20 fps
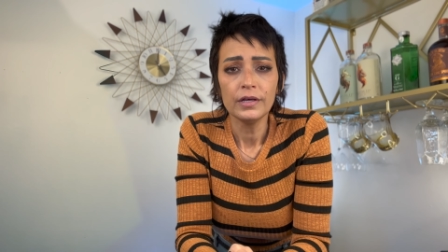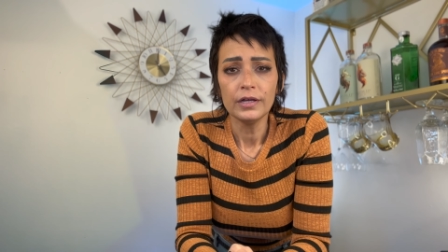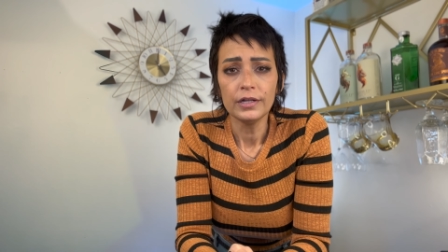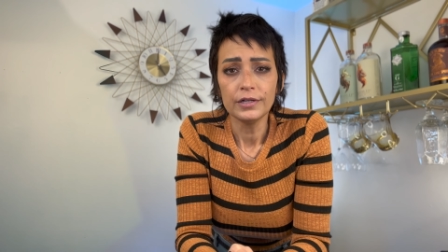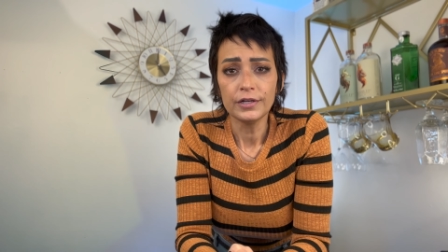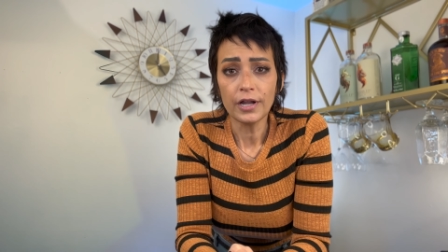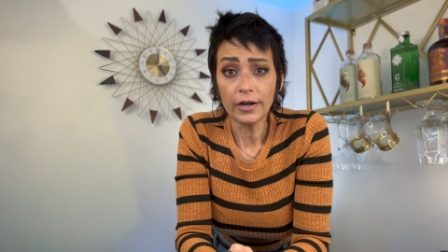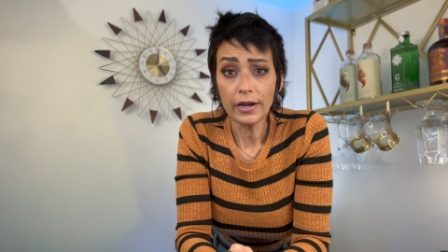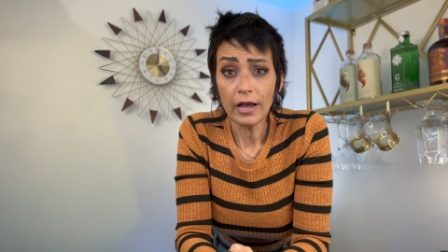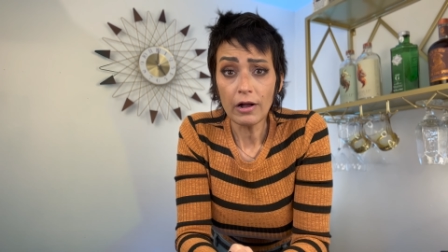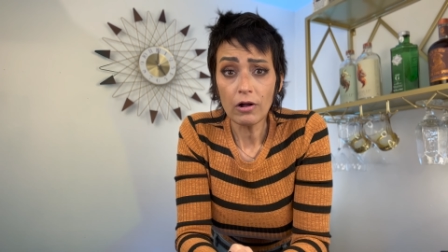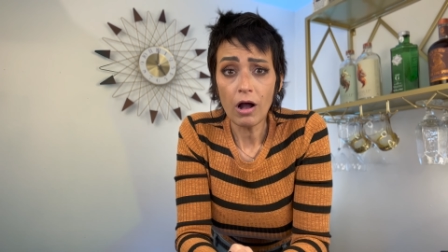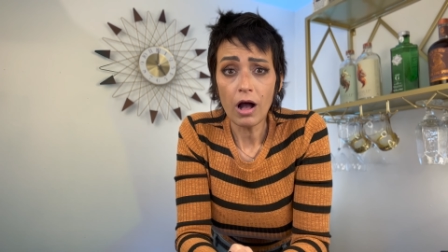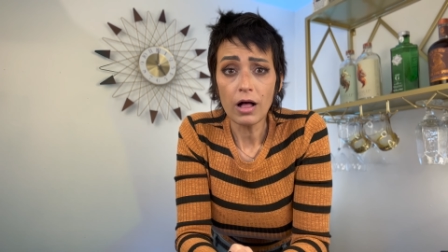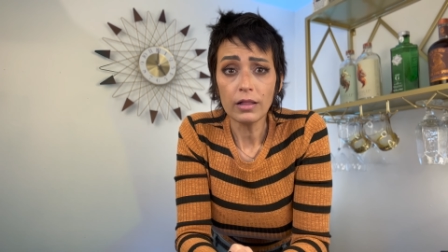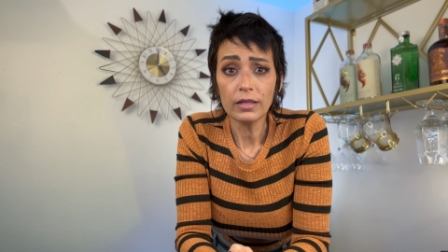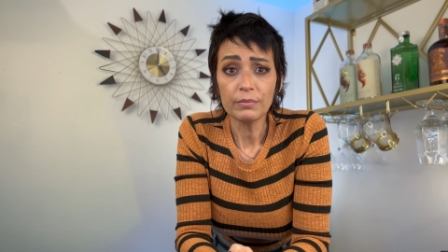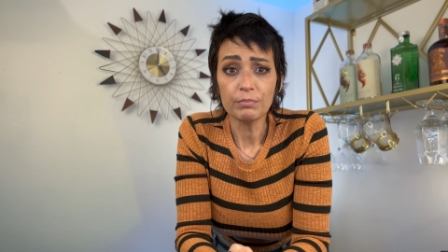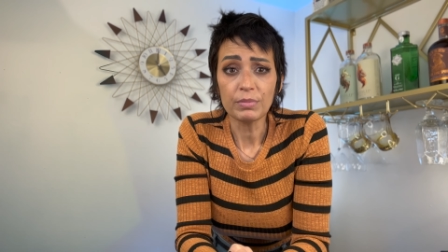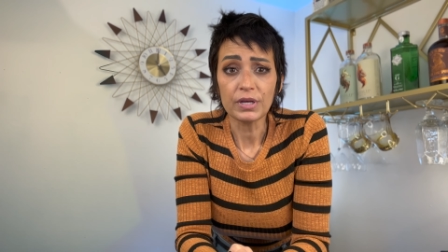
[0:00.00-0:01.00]

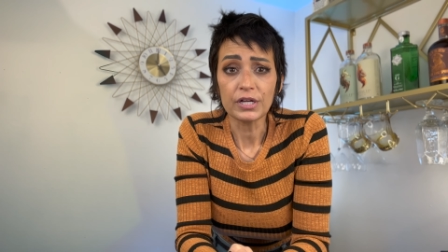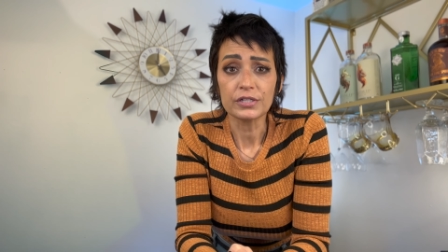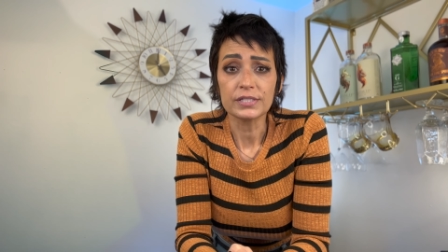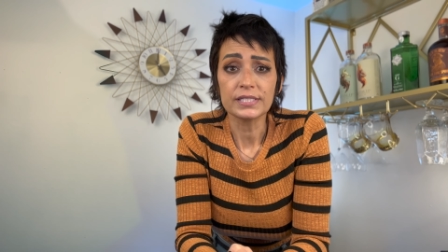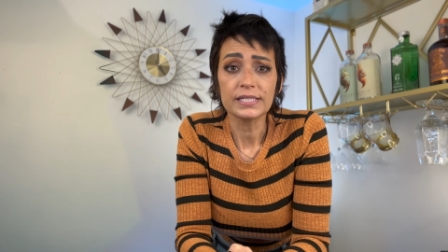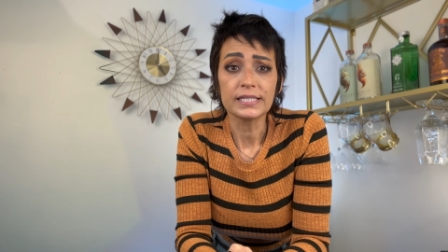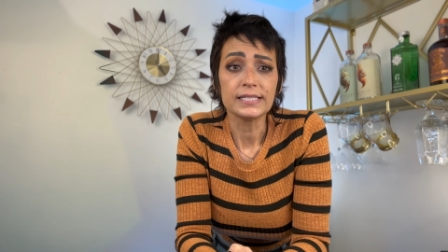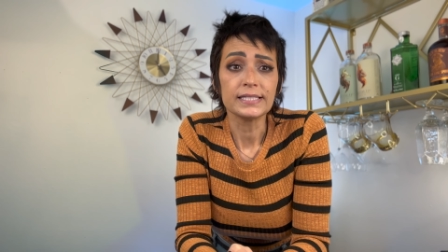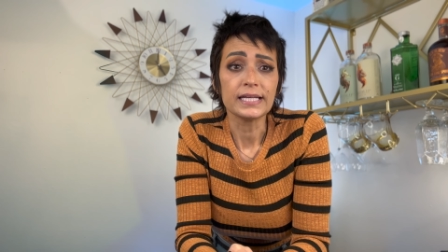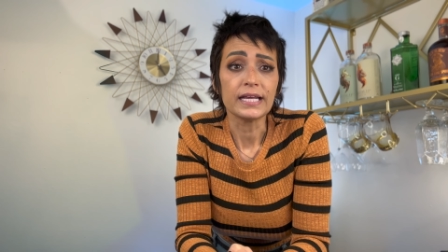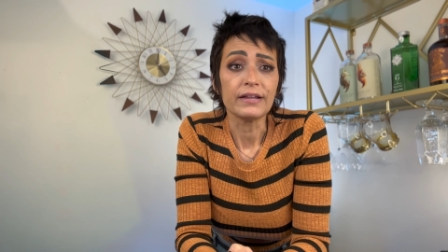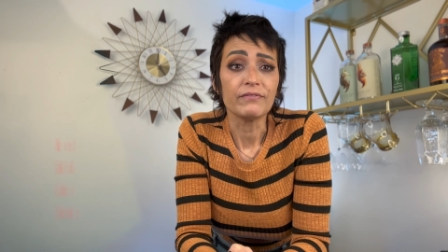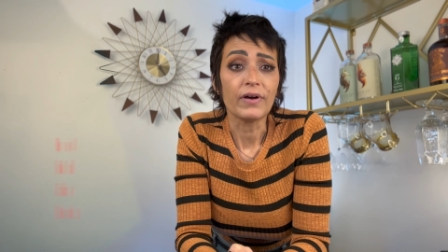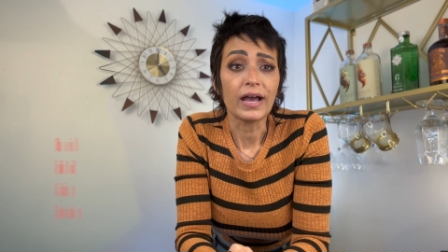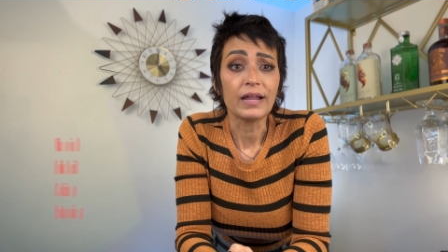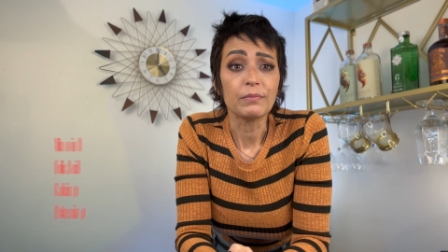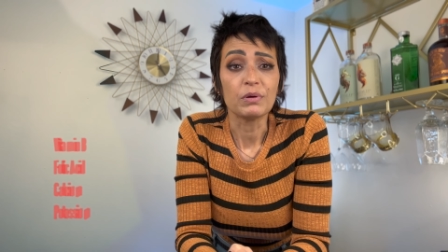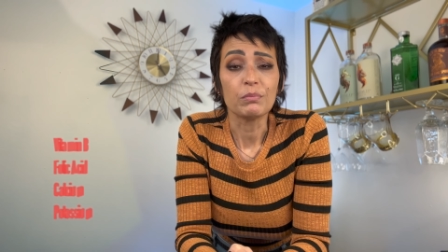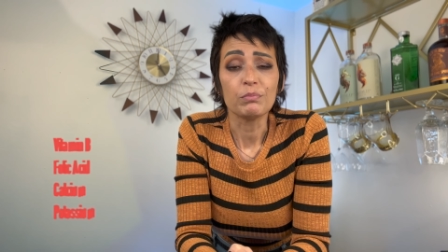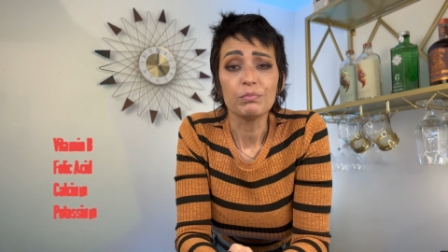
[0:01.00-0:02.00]
Non-alcoholic beers contain
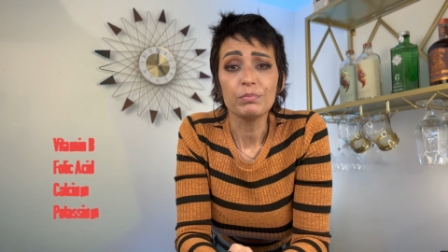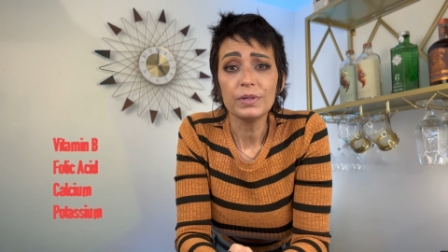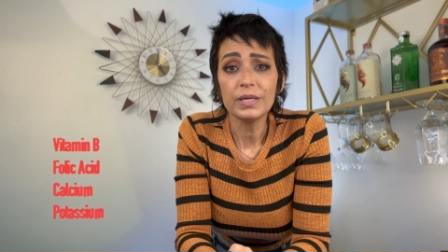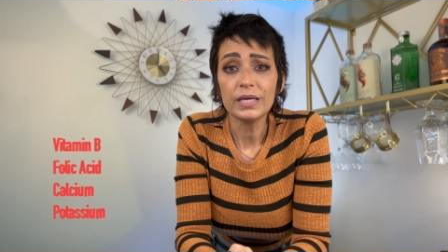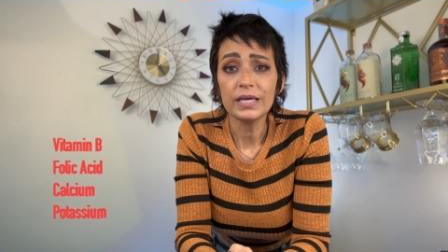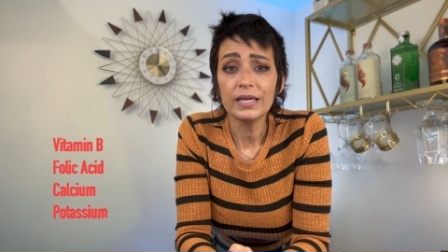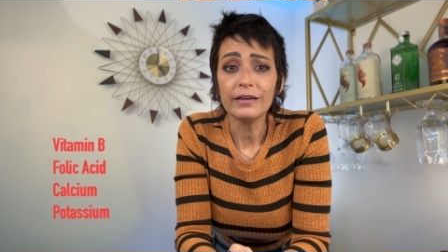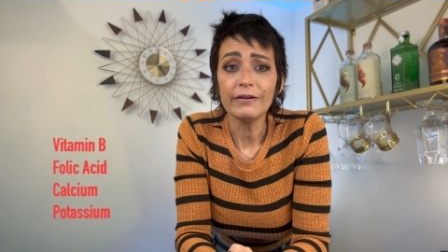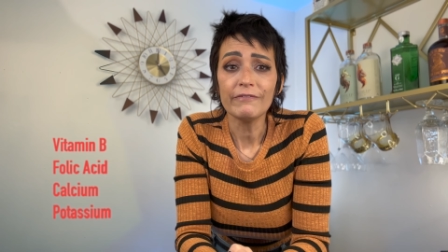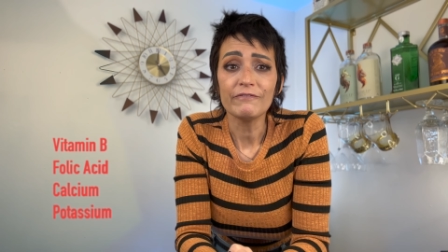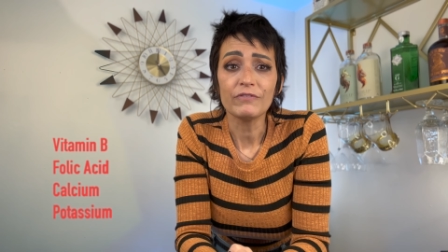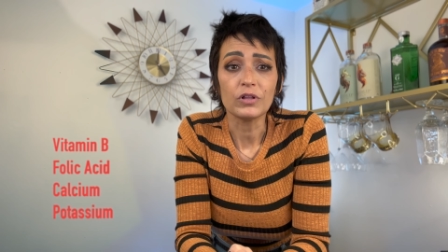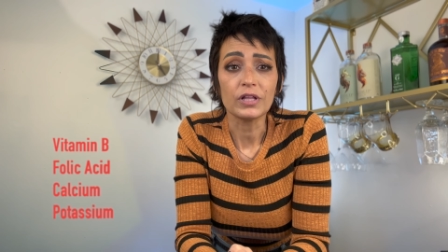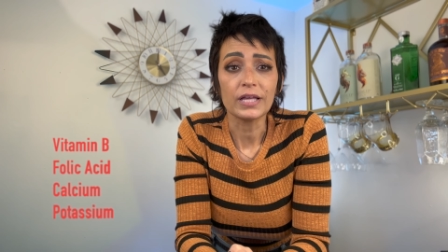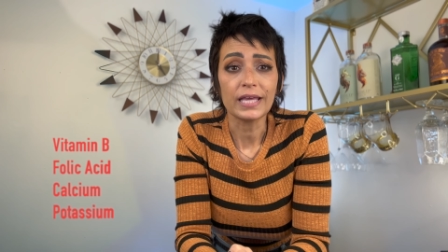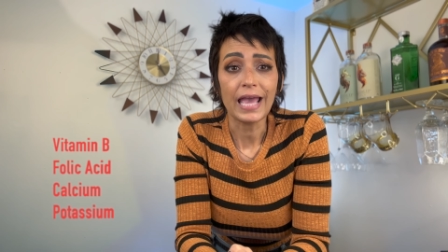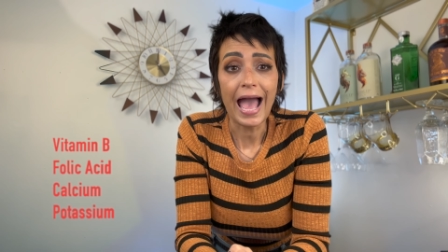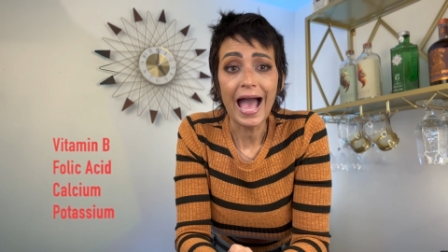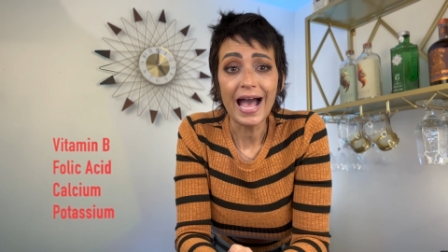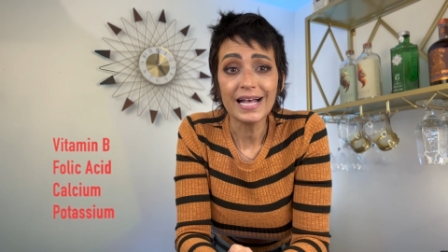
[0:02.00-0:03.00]
vitamin B, folic
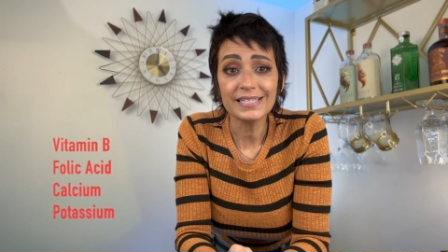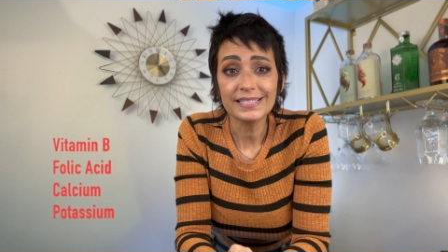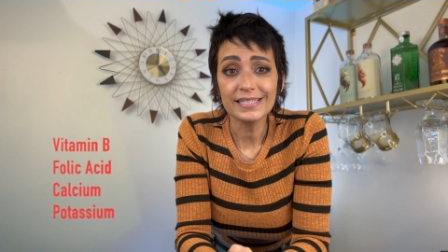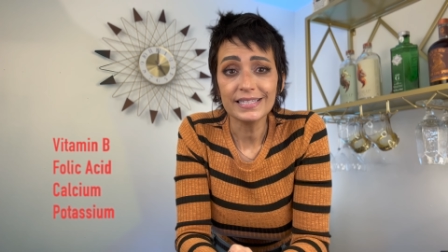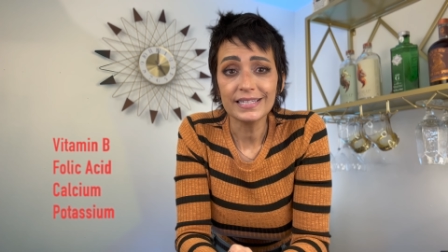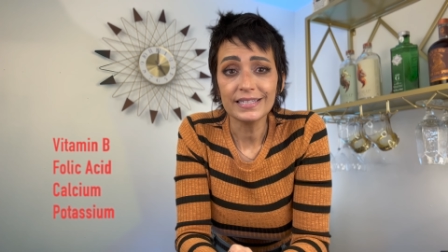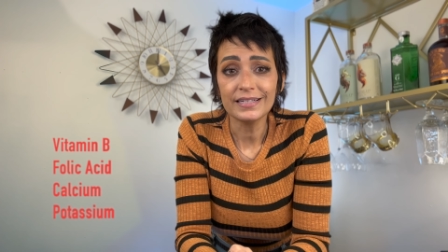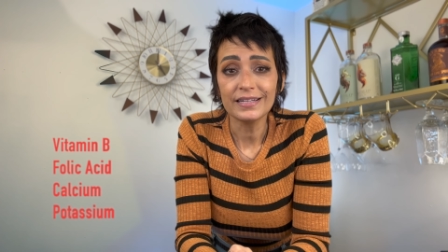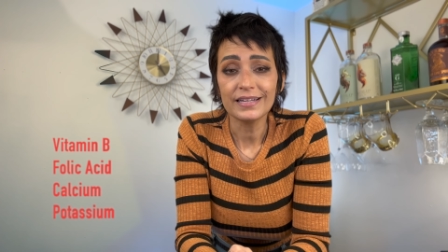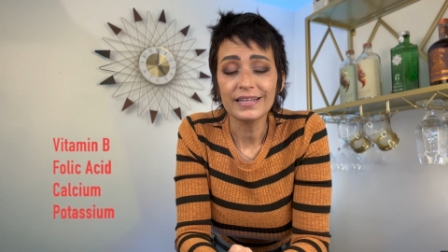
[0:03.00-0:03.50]
acid,